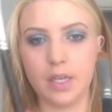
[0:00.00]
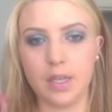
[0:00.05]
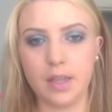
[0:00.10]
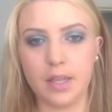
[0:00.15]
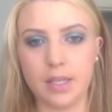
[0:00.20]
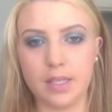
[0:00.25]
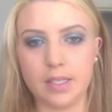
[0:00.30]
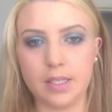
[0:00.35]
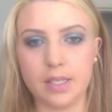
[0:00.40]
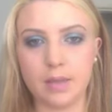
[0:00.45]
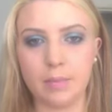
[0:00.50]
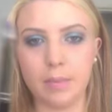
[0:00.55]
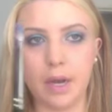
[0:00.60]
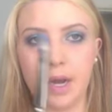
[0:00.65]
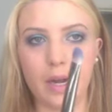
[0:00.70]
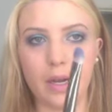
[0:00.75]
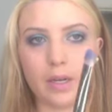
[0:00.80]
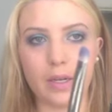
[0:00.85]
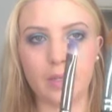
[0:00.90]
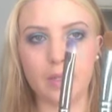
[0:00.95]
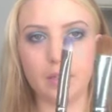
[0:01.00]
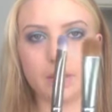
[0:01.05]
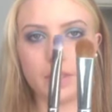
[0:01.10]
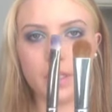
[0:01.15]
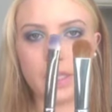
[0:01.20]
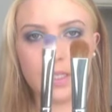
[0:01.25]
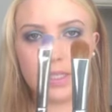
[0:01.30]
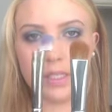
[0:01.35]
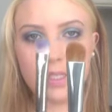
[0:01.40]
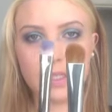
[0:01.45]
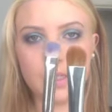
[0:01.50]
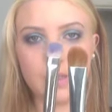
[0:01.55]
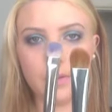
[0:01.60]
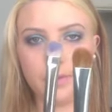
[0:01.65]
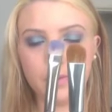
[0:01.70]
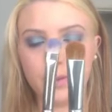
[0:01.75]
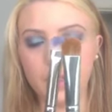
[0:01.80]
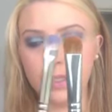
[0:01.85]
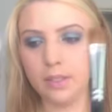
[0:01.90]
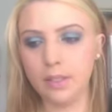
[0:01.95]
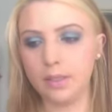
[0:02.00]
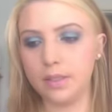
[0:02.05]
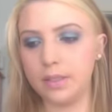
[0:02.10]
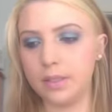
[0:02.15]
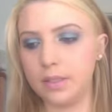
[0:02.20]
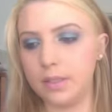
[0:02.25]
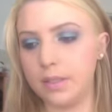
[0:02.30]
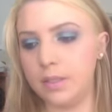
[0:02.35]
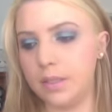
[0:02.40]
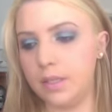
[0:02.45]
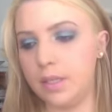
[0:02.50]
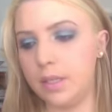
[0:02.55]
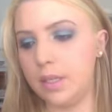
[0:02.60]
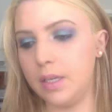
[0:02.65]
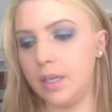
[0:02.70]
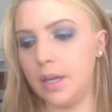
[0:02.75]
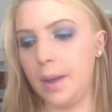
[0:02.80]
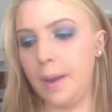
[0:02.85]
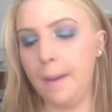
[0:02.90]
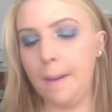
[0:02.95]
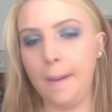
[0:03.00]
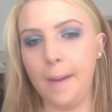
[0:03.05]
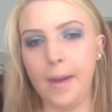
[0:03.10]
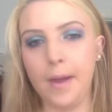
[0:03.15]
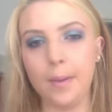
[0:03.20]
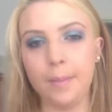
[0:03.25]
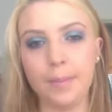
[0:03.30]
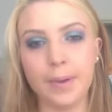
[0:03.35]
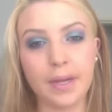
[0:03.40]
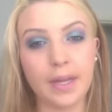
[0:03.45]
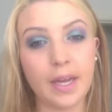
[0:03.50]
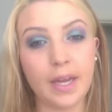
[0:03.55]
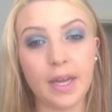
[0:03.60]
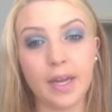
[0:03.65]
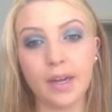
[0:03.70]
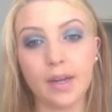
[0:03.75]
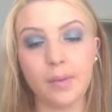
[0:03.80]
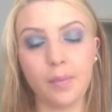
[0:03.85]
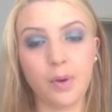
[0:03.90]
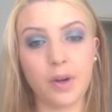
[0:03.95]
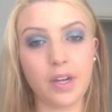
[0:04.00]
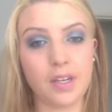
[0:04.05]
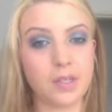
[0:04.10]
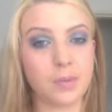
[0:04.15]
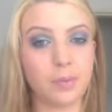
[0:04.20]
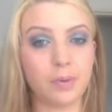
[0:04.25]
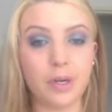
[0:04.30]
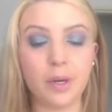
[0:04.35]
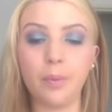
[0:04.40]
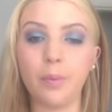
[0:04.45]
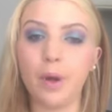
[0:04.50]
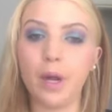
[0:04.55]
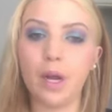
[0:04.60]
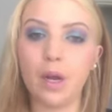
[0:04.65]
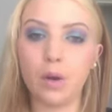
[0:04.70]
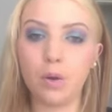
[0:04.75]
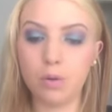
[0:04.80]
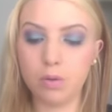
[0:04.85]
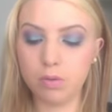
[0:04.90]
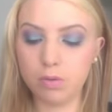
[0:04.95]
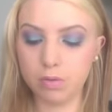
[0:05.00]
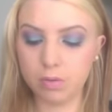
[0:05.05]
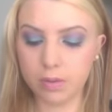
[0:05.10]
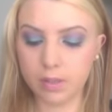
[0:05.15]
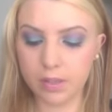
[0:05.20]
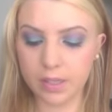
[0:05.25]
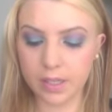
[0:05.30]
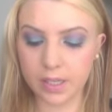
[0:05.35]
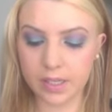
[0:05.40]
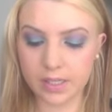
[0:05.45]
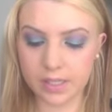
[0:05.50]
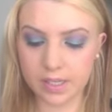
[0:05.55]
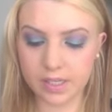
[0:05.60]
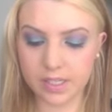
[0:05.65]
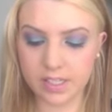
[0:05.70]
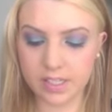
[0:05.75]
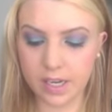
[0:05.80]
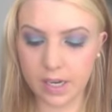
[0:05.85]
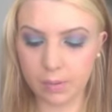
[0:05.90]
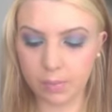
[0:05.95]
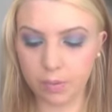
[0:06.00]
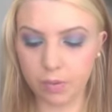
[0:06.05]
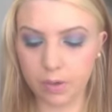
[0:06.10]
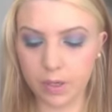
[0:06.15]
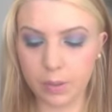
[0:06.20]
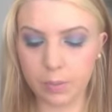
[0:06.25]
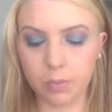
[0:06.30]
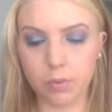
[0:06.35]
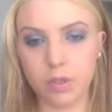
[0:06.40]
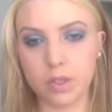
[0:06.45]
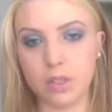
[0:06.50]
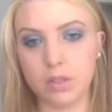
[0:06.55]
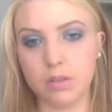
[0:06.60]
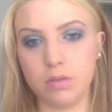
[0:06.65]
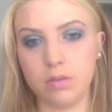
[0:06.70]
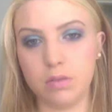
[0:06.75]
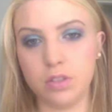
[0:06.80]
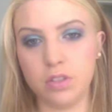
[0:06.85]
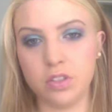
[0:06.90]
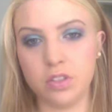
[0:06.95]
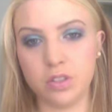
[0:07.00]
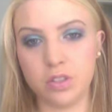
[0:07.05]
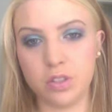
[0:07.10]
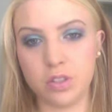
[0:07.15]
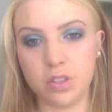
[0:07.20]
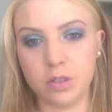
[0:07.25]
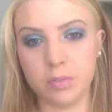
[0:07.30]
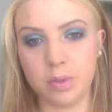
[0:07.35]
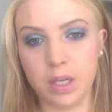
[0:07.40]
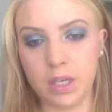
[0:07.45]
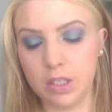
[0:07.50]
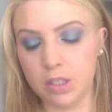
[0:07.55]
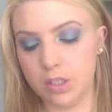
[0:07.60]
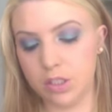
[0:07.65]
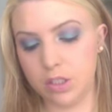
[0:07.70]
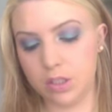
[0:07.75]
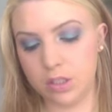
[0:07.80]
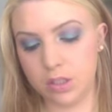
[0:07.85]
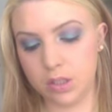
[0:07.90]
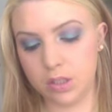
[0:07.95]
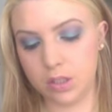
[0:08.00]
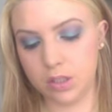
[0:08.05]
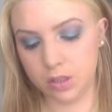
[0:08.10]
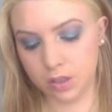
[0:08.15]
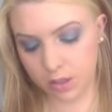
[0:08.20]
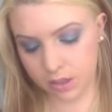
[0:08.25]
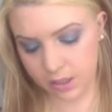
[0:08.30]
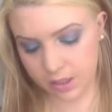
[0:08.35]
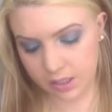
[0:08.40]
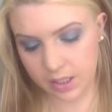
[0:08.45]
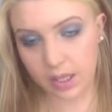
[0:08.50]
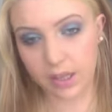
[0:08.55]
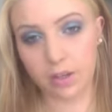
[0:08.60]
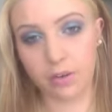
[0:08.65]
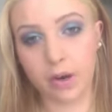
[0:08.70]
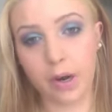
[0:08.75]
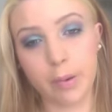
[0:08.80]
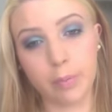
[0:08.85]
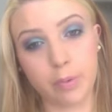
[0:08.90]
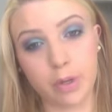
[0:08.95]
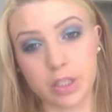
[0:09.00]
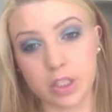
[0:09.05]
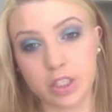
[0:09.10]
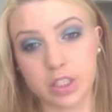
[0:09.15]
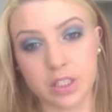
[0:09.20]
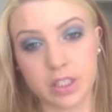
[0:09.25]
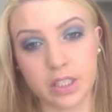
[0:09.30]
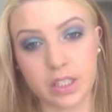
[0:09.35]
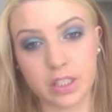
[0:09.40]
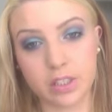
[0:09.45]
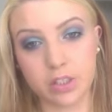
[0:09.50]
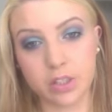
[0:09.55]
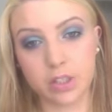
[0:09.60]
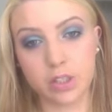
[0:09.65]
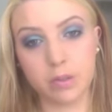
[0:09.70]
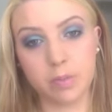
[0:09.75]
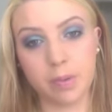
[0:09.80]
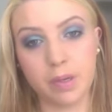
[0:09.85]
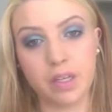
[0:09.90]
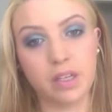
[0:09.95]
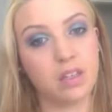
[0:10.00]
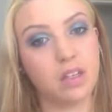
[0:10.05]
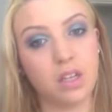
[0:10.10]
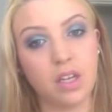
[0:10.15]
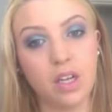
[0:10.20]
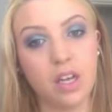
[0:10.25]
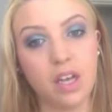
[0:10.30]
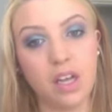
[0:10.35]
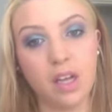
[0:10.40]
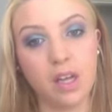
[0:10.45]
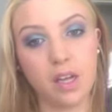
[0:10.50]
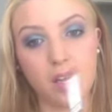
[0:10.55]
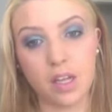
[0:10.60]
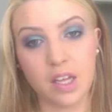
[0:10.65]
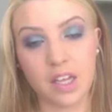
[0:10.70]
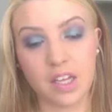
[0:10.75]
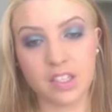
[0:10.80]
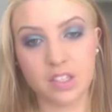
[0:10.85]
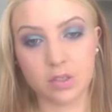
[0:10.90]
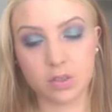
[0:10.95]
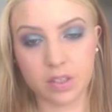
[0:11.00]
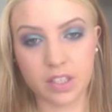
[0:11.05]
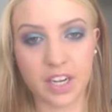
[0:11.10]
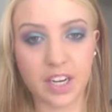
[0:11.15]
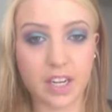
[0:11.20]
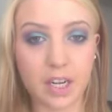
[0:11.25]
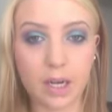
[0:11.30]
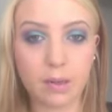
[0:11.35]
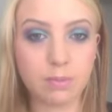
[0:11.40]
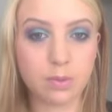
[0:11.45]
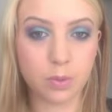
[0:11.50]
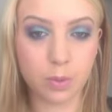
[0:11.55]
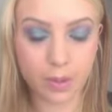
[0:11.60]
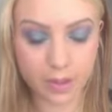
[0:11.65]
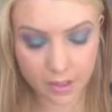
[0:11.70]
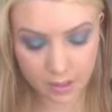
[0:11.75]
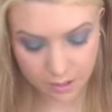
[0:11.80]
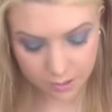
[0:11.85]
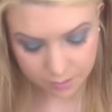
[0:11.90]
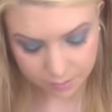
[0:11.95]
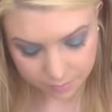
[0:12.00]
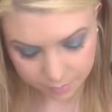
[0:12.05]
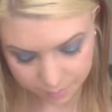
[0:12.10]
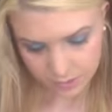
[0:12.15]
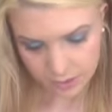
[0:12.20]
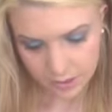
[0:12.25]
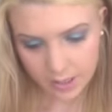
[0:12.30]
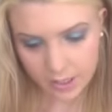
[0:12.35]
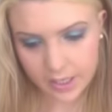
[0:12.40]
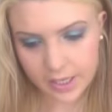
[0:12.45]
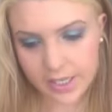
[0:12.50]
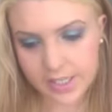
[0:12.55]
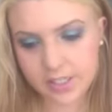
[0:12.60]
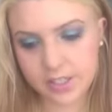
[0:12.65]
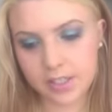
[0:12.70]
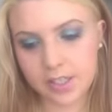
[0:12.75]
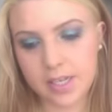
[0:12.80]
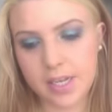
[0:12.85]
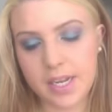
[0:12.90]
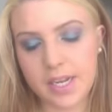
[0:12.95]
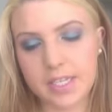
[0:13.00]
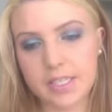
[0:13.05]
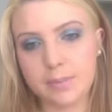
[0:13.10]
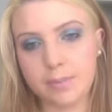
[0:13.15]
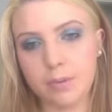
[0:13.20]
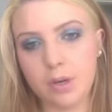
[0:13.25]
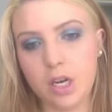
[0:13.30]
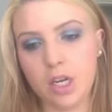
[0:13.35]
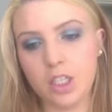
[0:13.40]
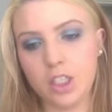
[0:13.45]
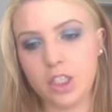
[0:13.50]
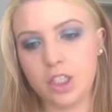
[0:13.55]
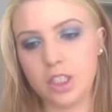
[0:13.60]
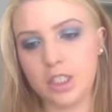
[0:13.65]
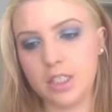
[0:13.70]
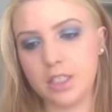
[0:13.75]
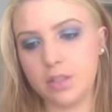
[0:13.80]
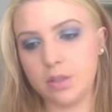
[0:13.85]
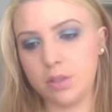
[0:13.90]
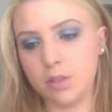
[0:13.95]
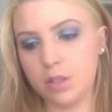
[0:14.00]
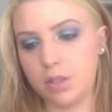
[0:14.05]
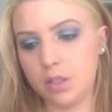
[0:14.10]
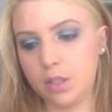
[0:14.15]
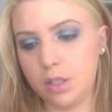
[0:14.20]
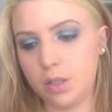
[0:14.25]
that's the MAC, so that's the difference. But yeah, it works pretty well. Yeah, as I said, I probably wouldn't use it too much because there's other great brushes in here too, but it's good that it comes with it. Okay, so the next brush is also